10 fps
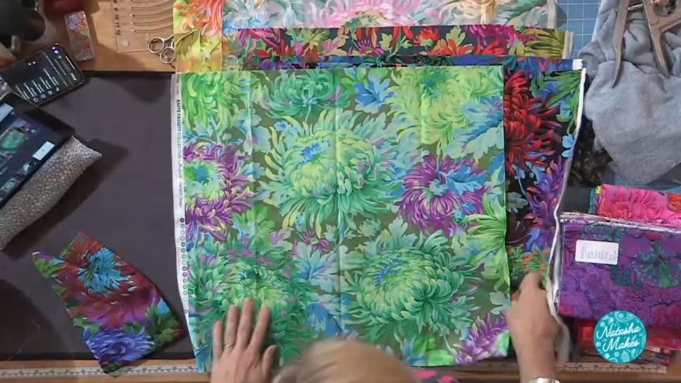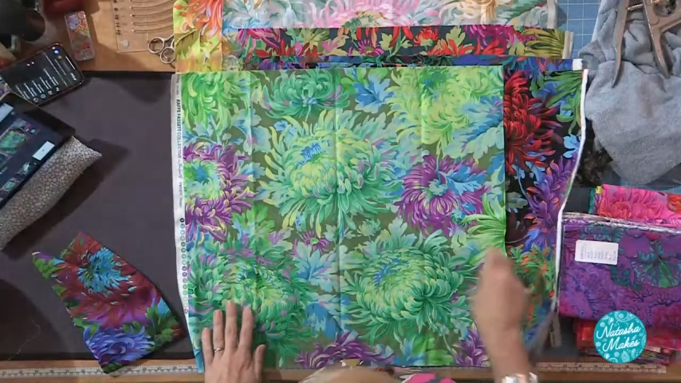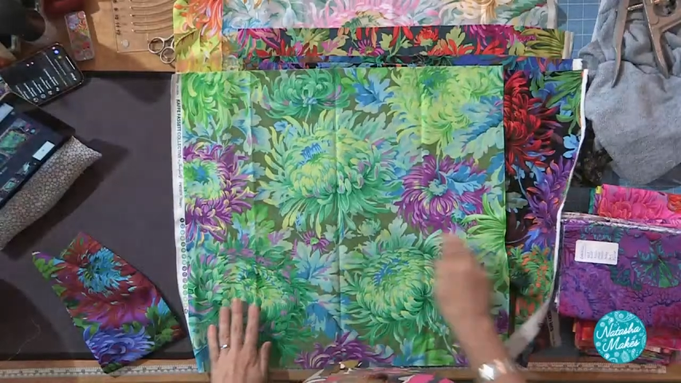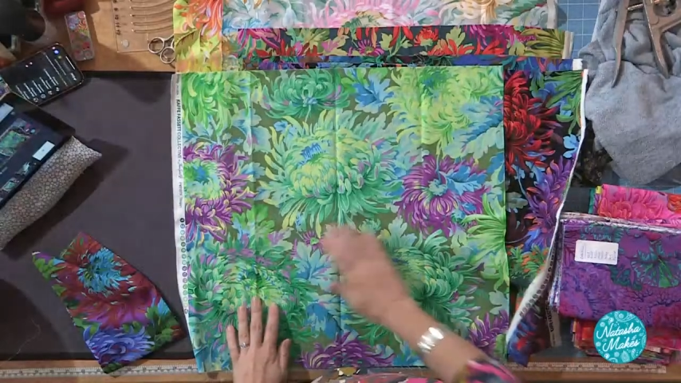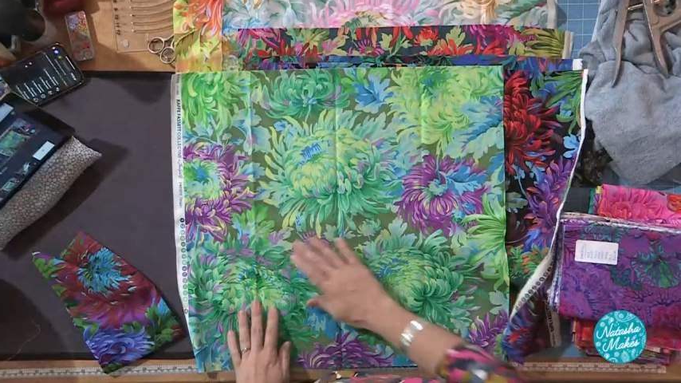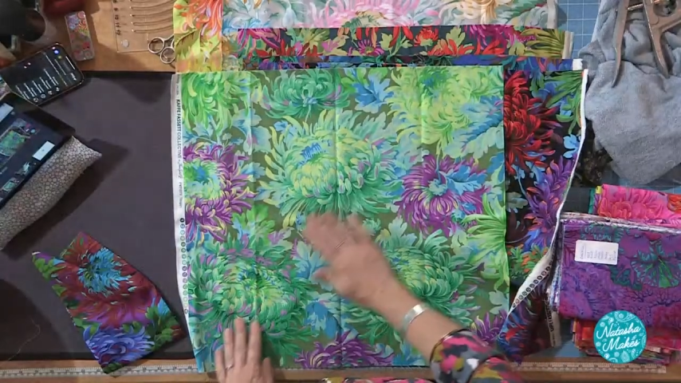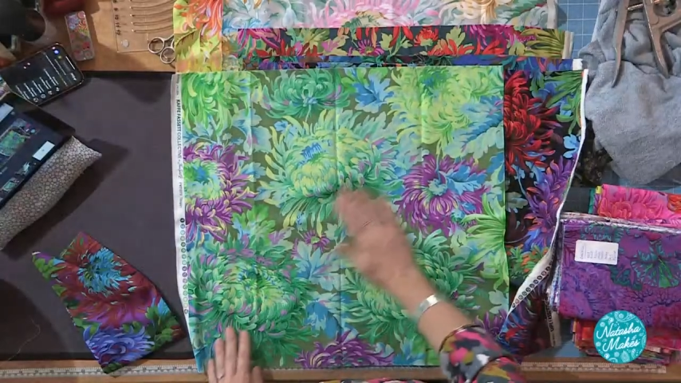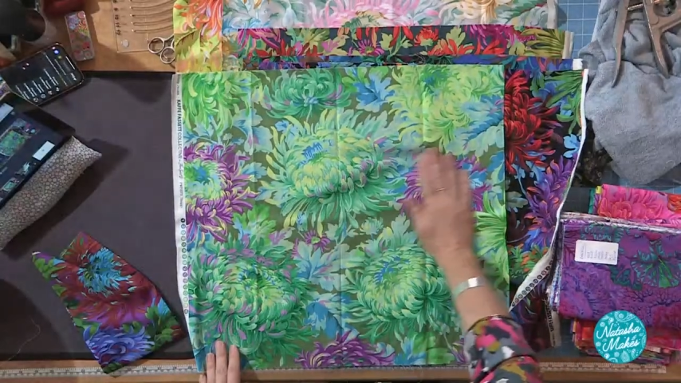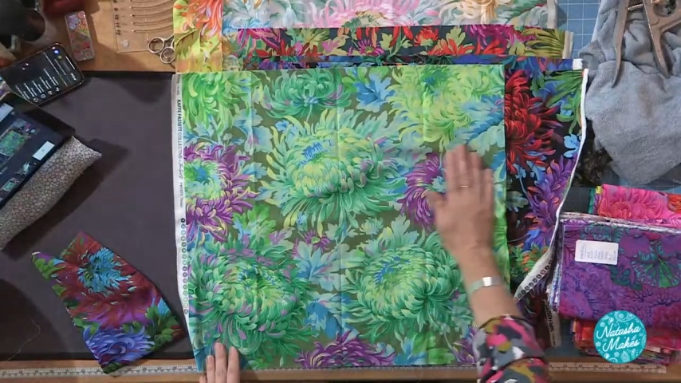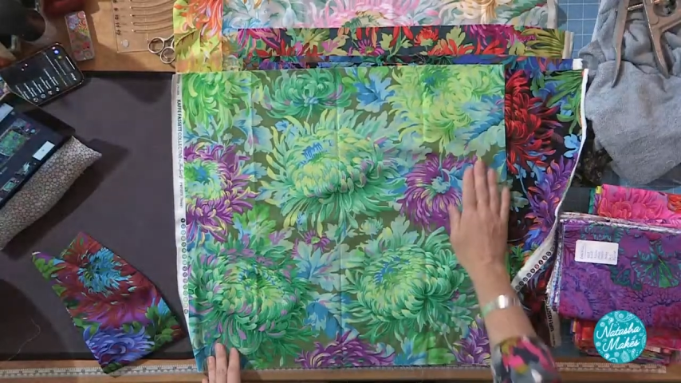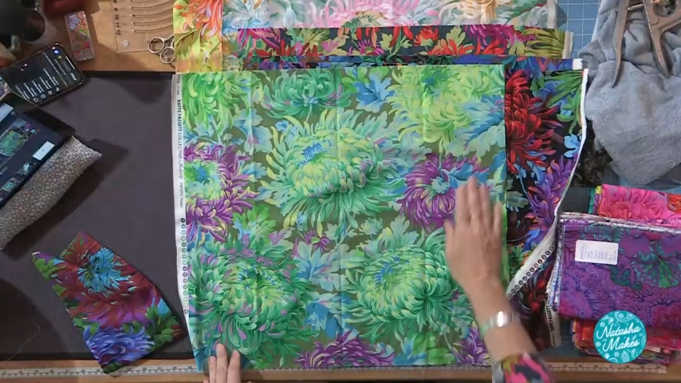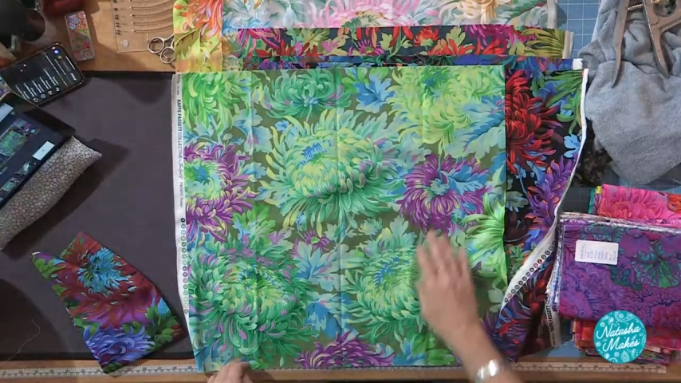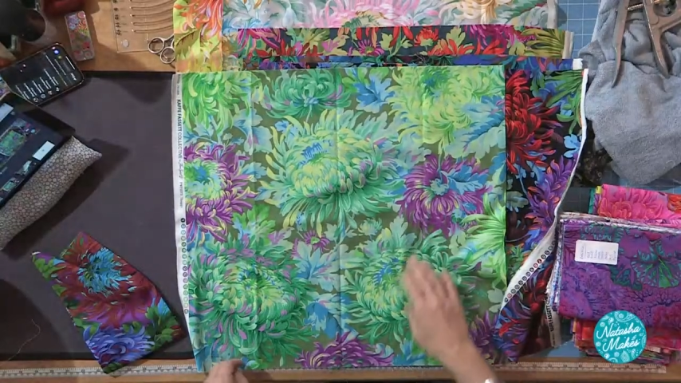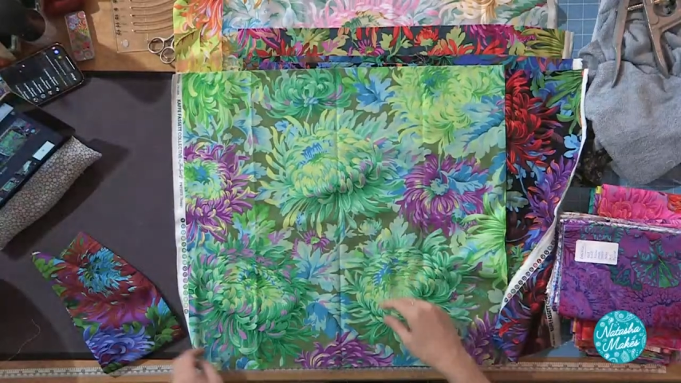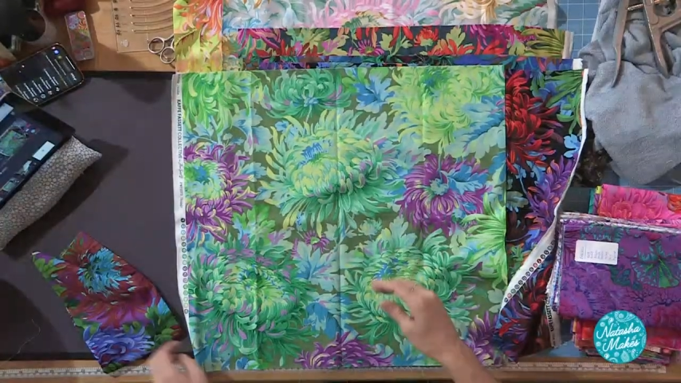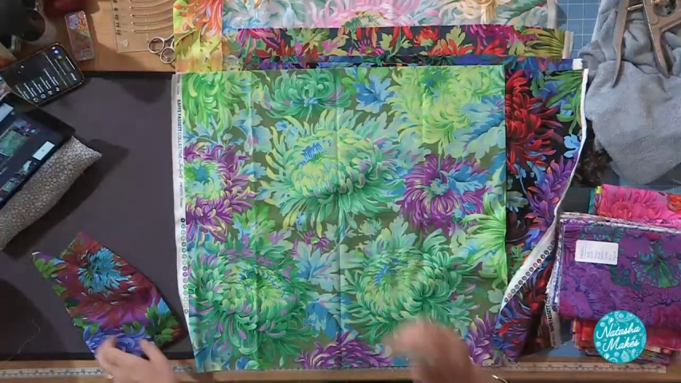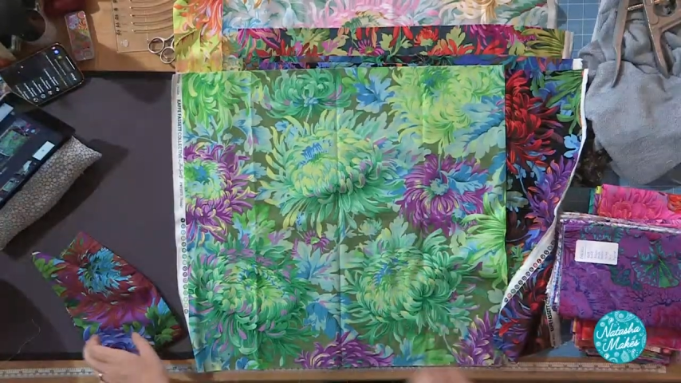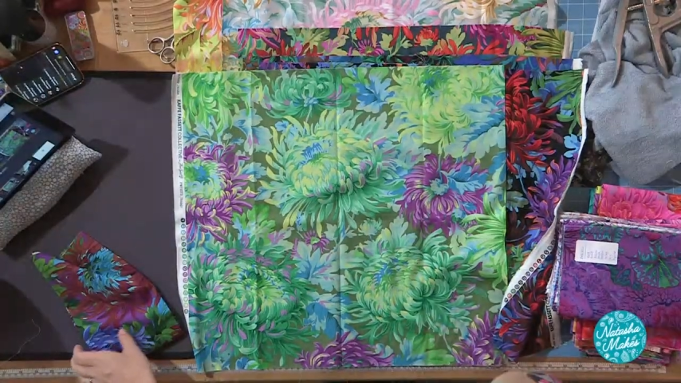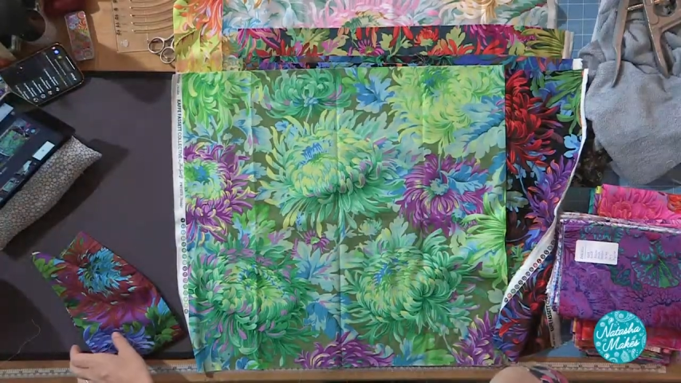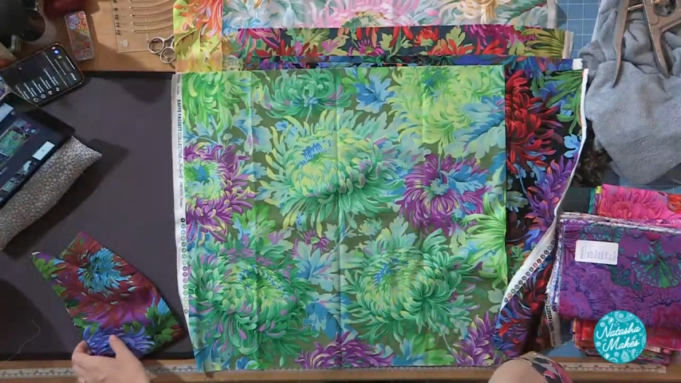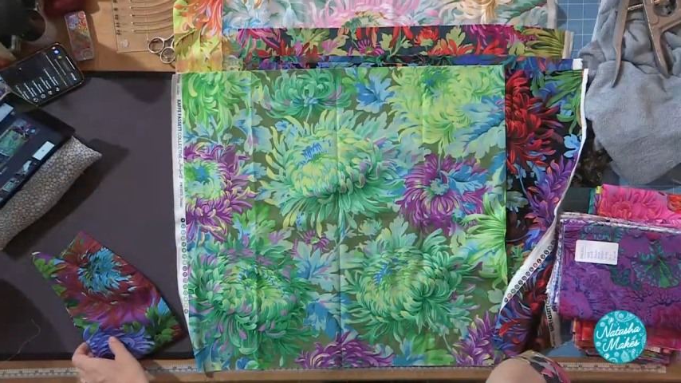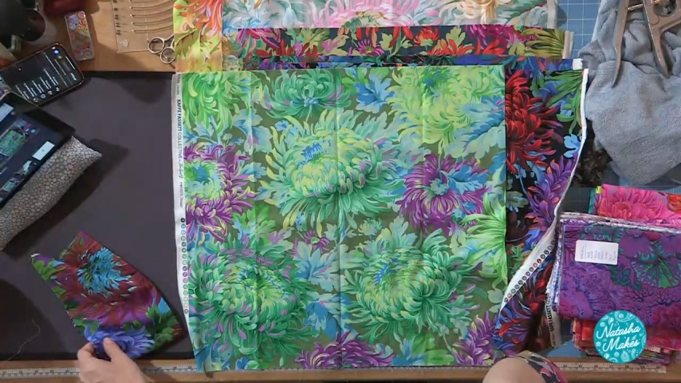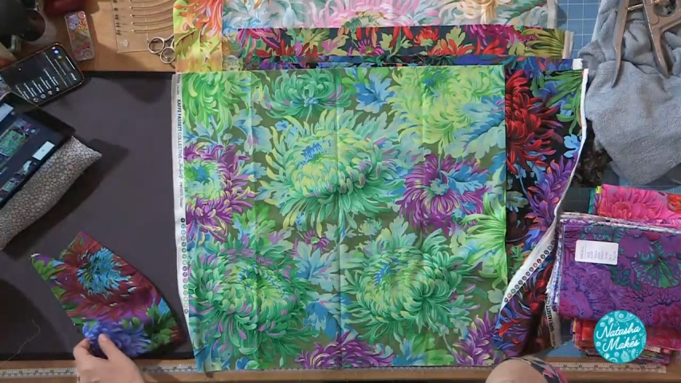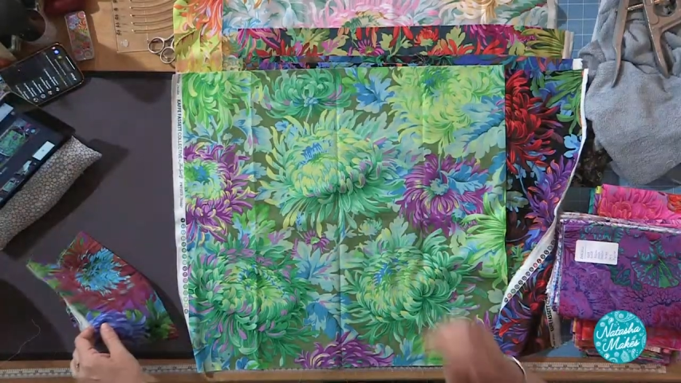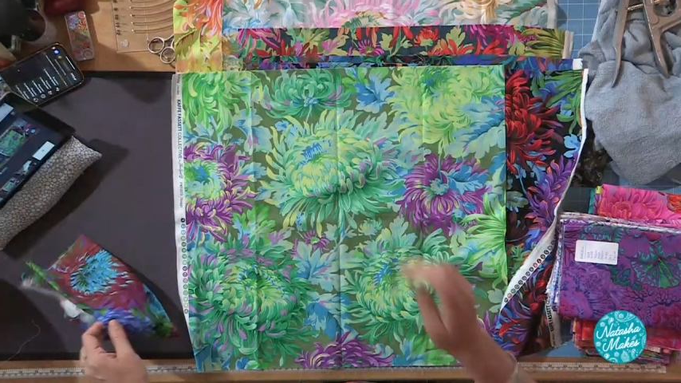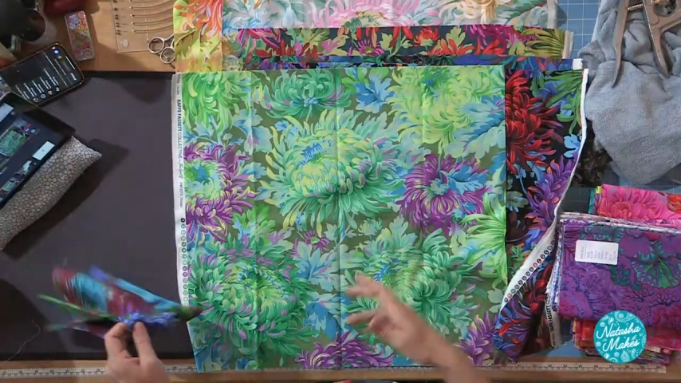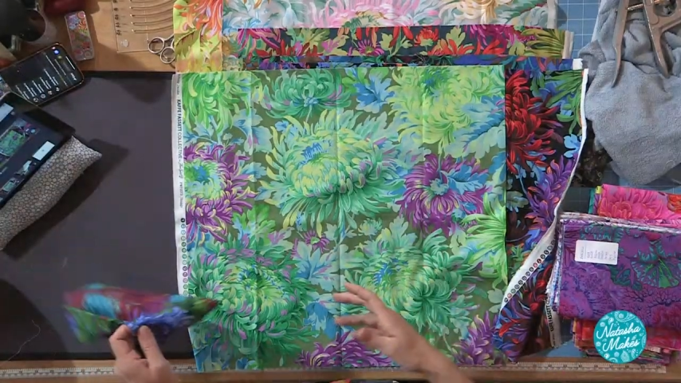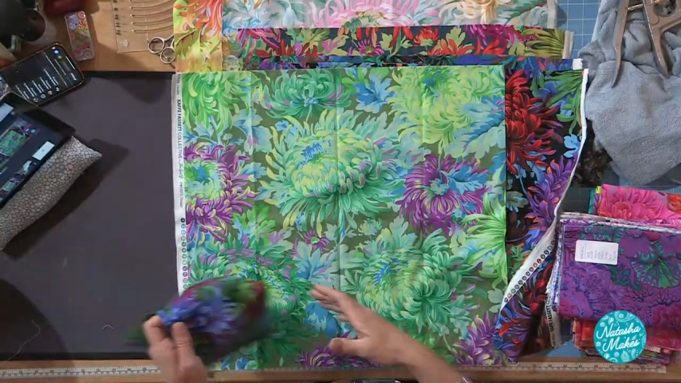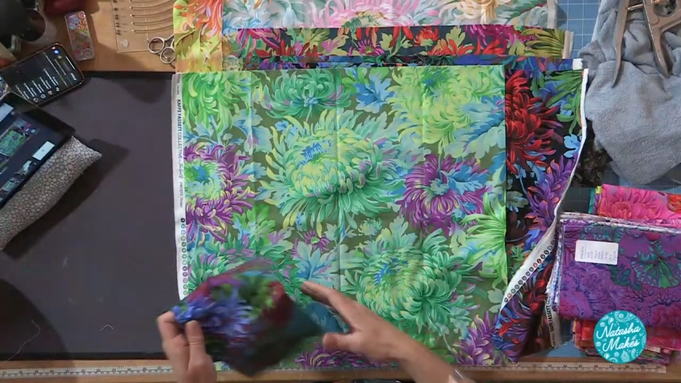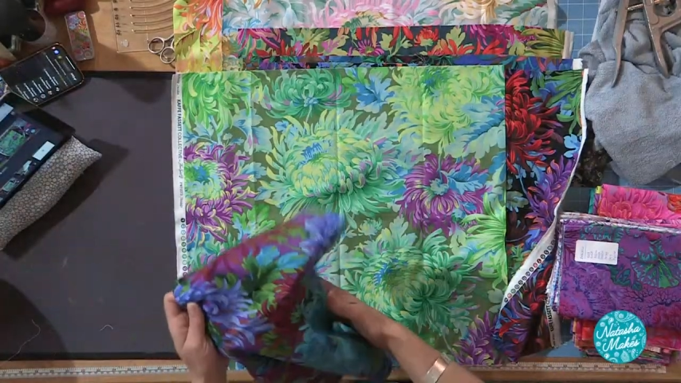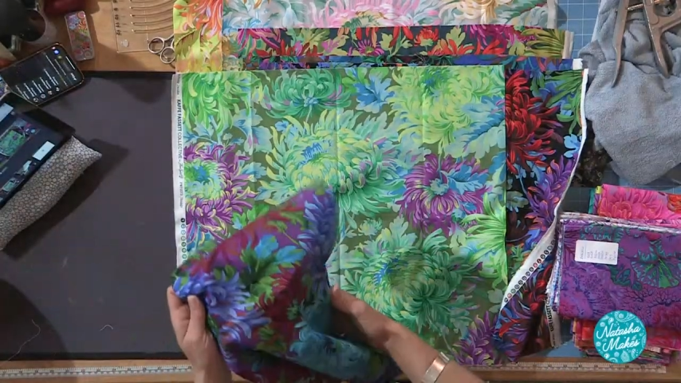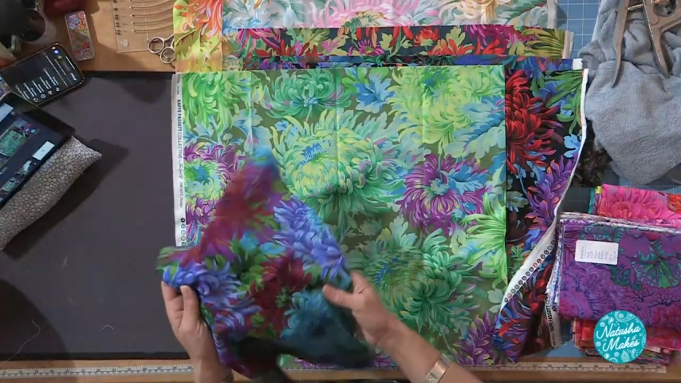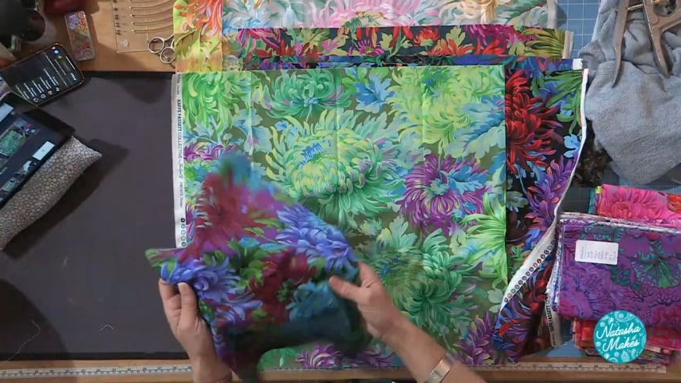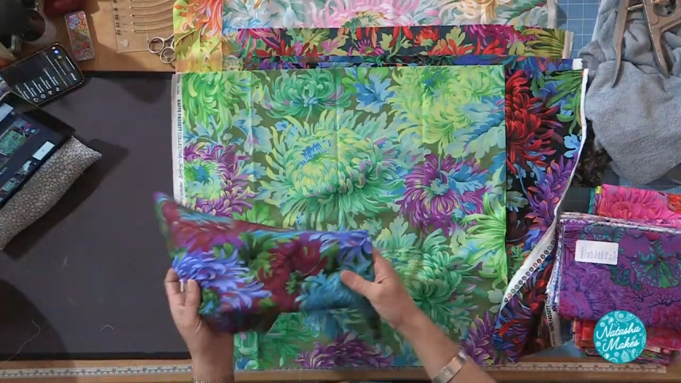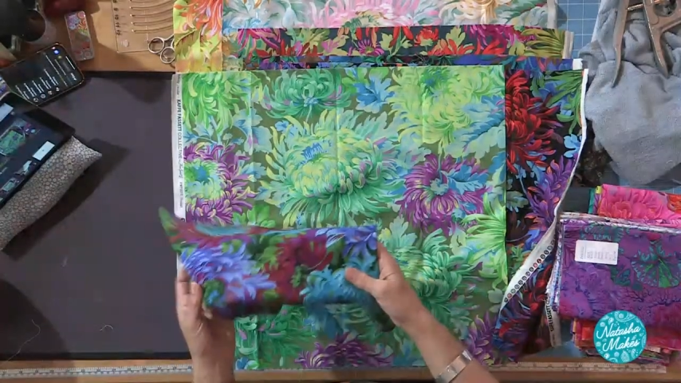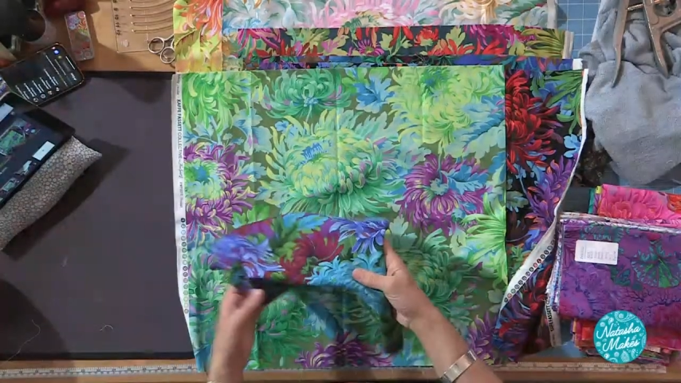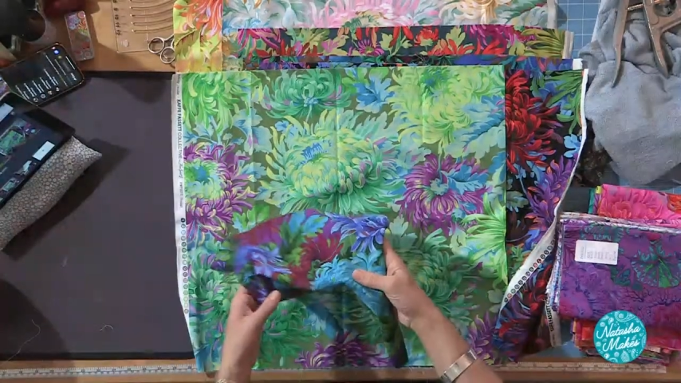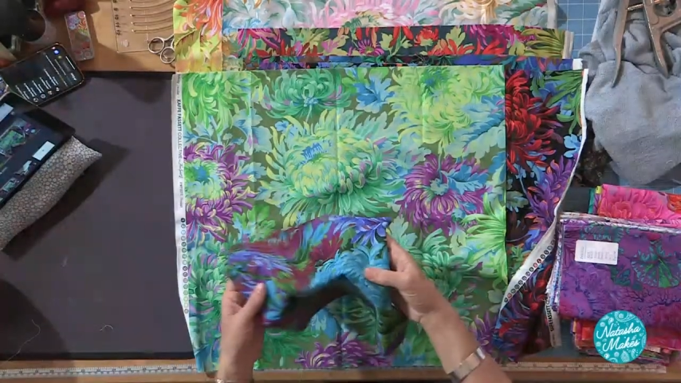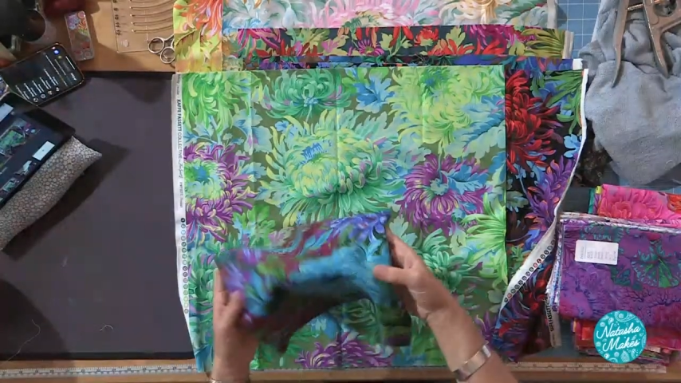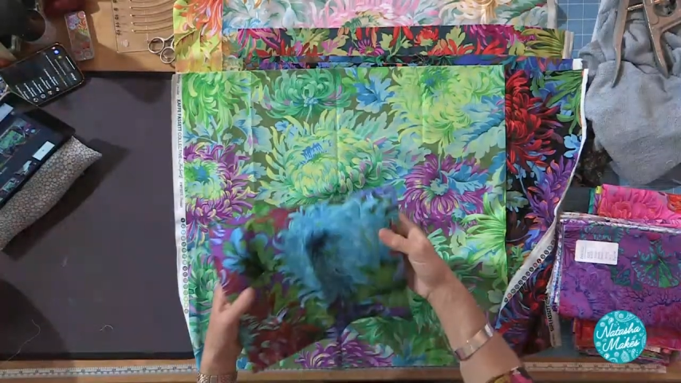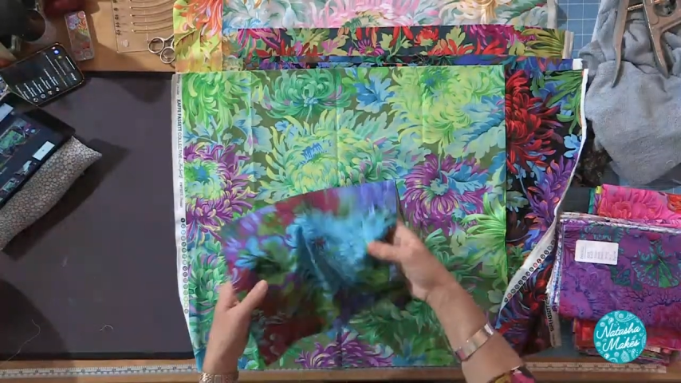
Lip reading: (no speaker visible)